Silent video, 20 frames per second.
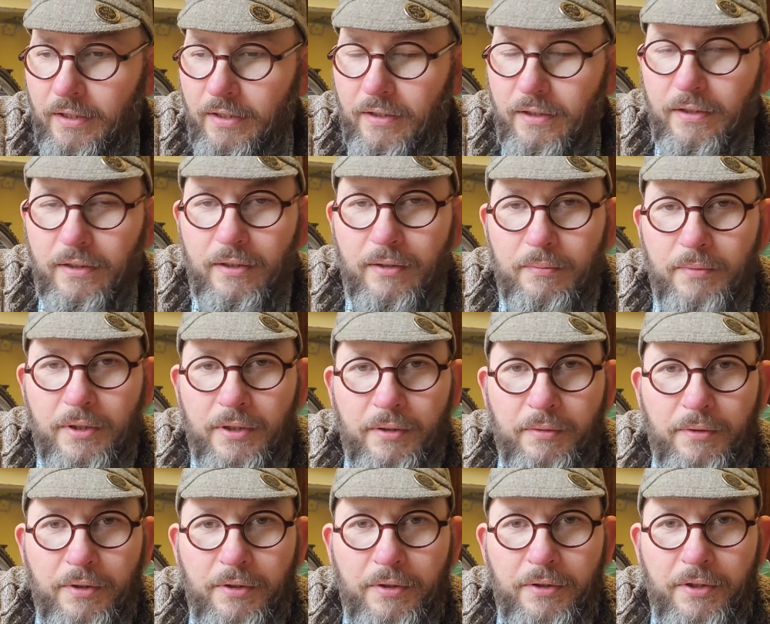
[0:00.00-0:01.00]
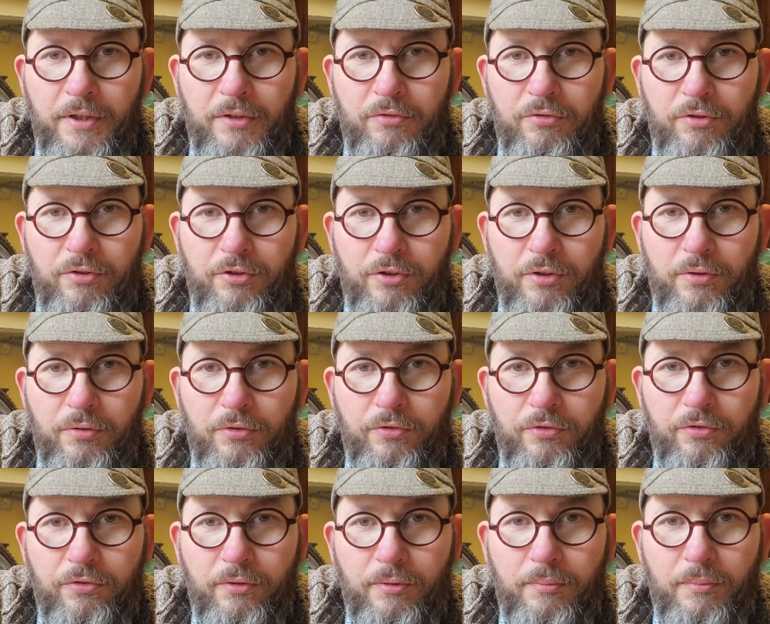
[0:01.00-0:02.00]
and I'm going to
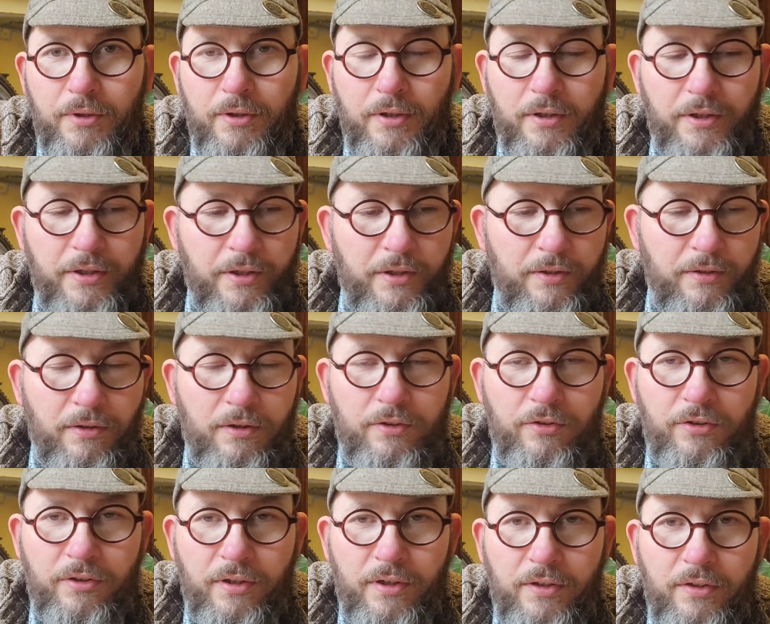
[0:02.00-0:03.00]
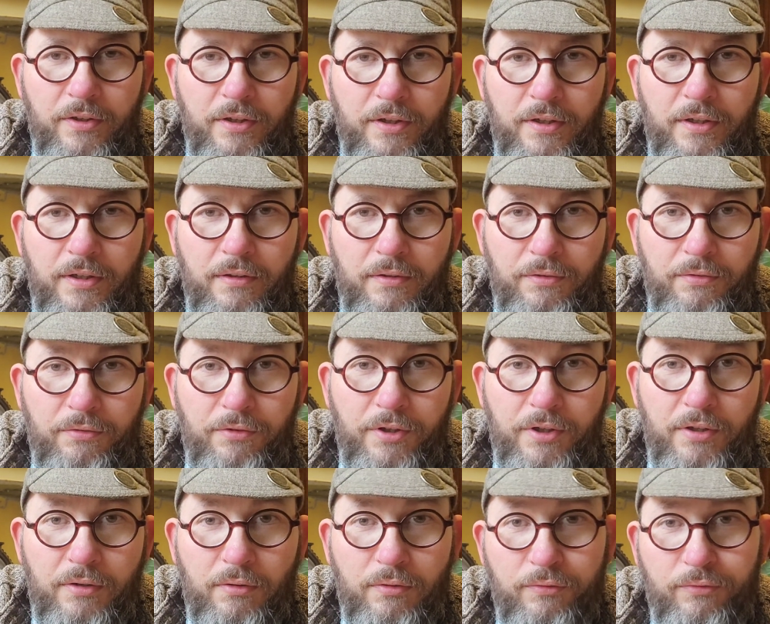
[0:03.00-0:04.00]
introduce my 1983
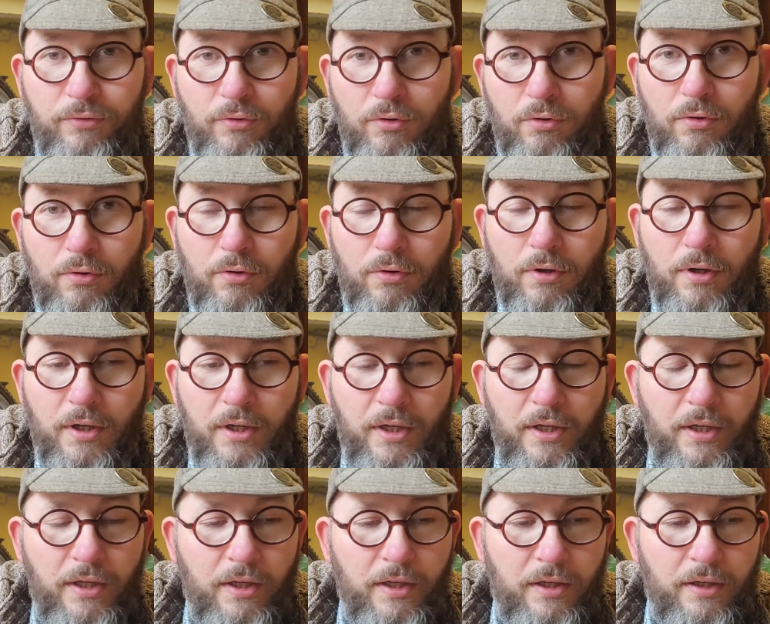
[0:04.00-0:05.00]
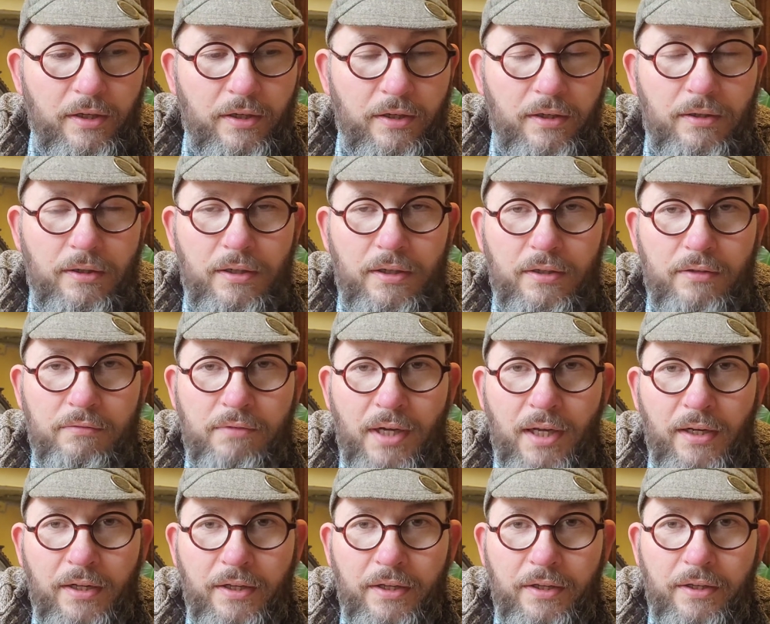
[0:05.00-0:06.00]
or 4
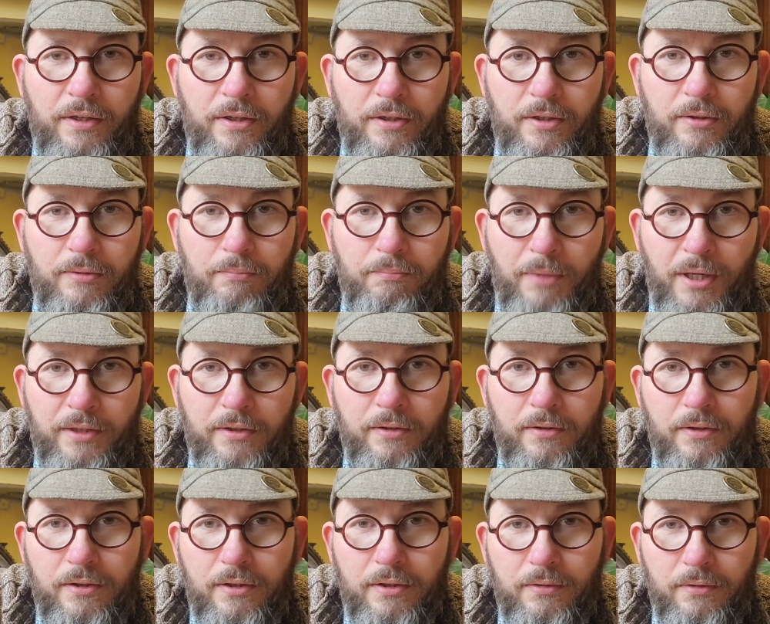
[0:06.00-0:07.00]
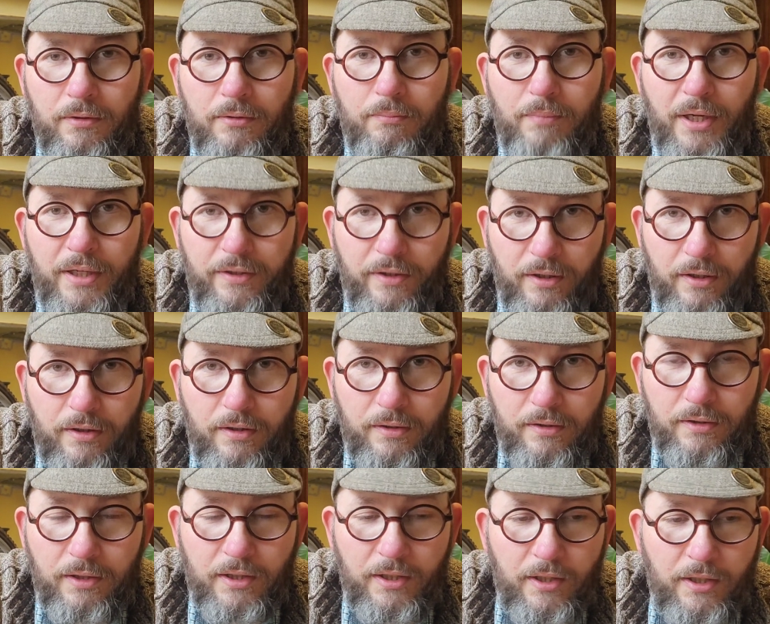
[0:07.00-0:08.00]
Raleigh Medal or Medale.
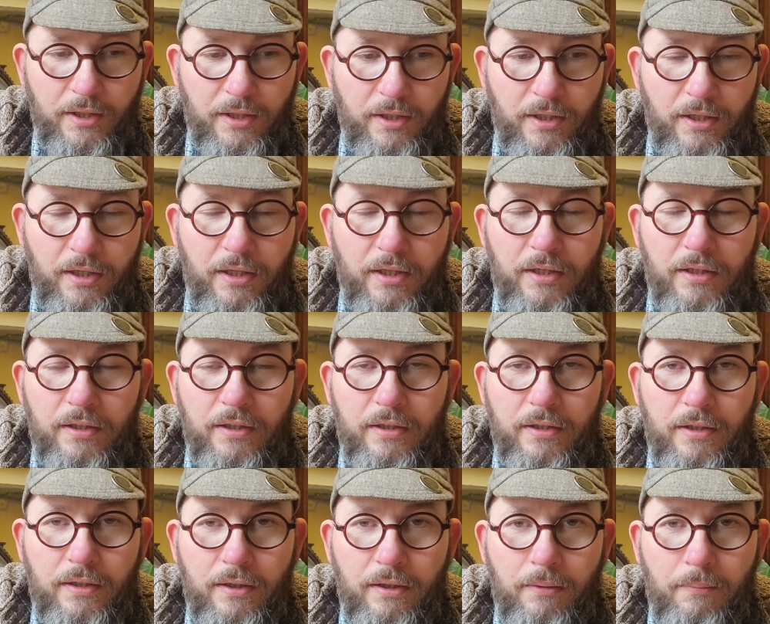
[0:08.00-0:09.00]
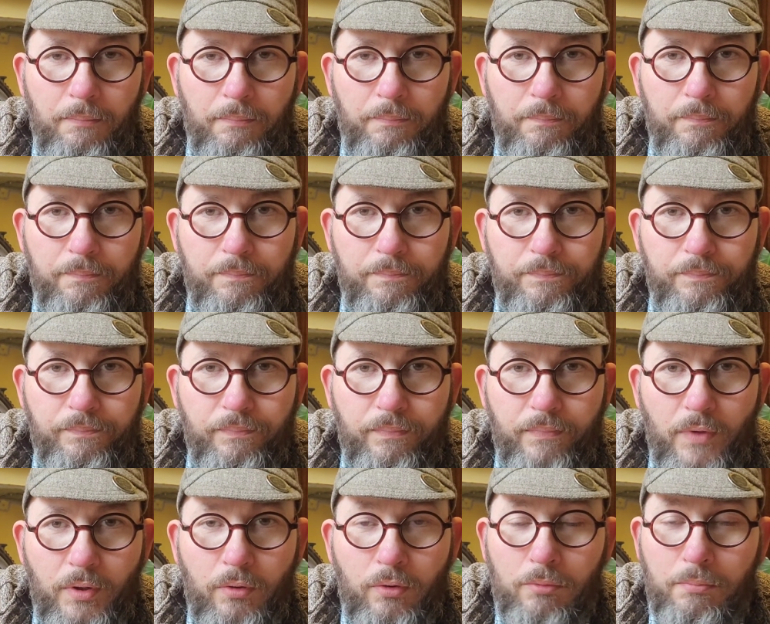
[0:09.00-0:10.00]

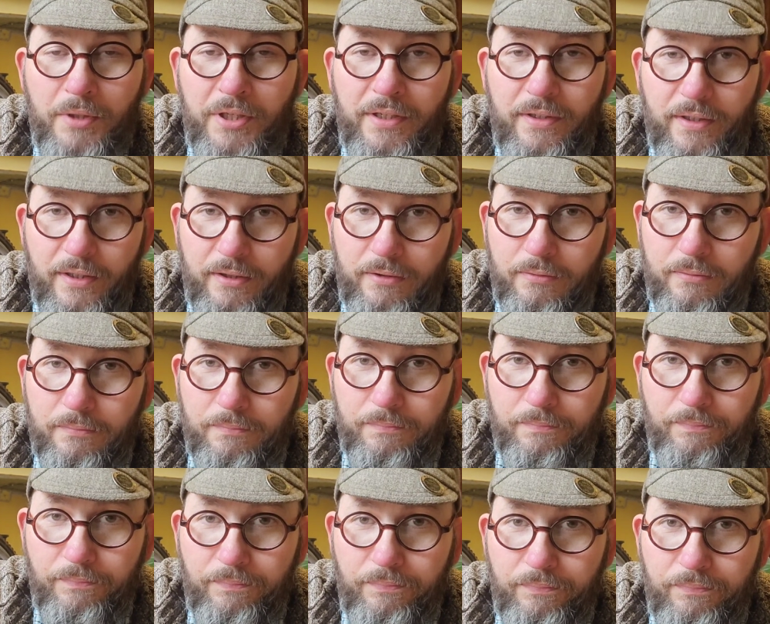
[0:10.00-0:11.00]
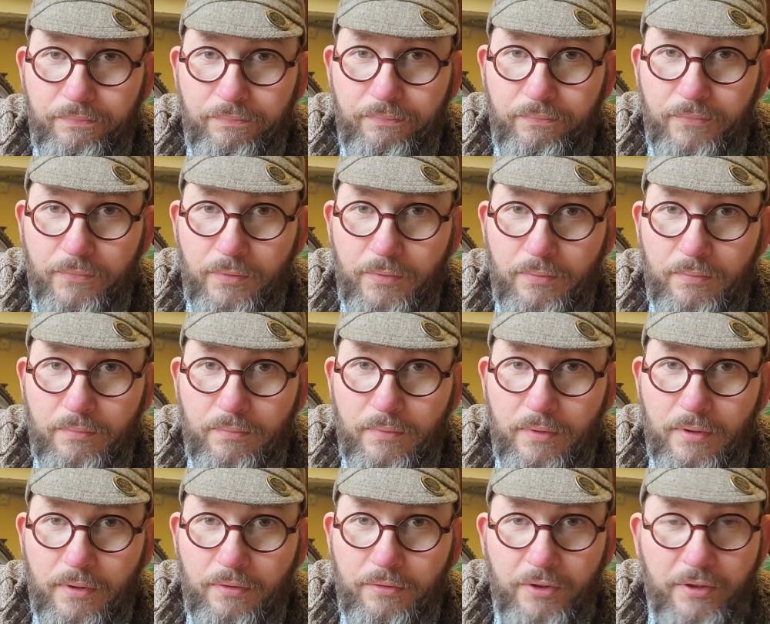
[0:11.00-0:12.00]
Or Medale,
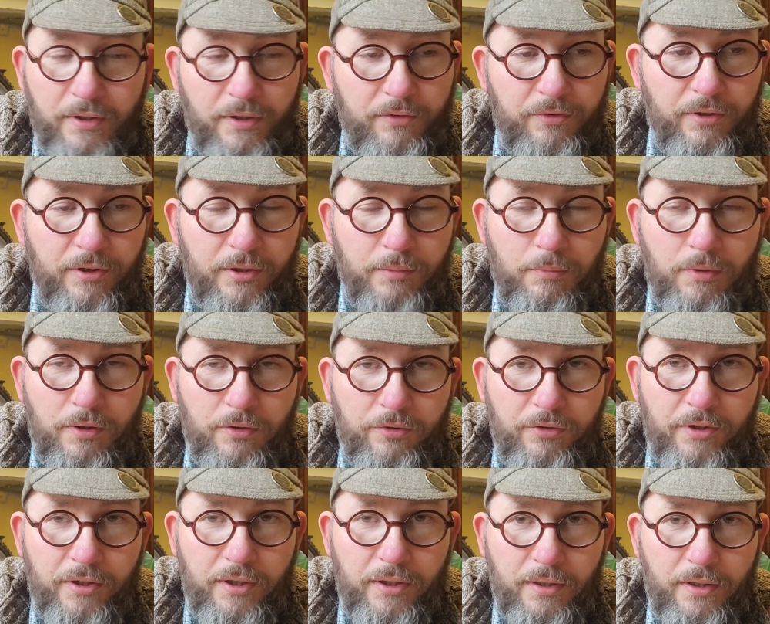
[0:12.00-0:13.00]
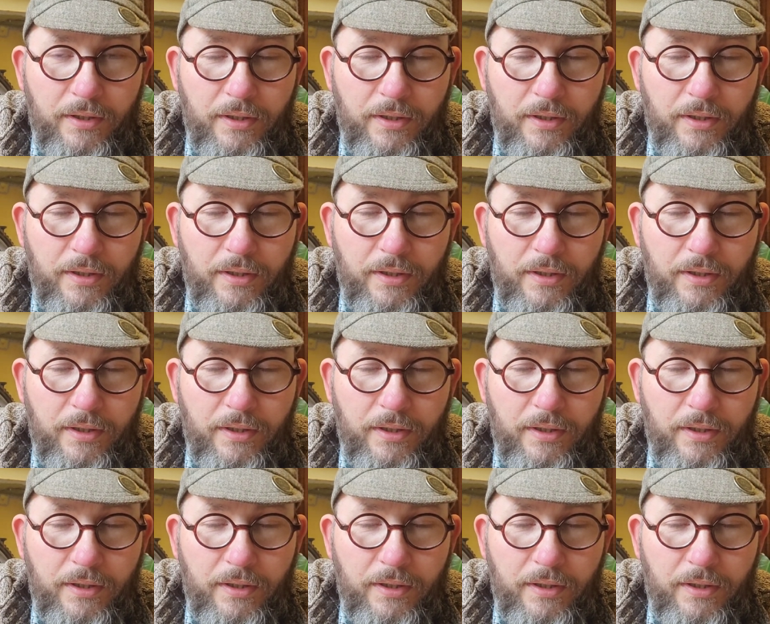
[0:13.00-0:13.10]
I think that's how you might say it.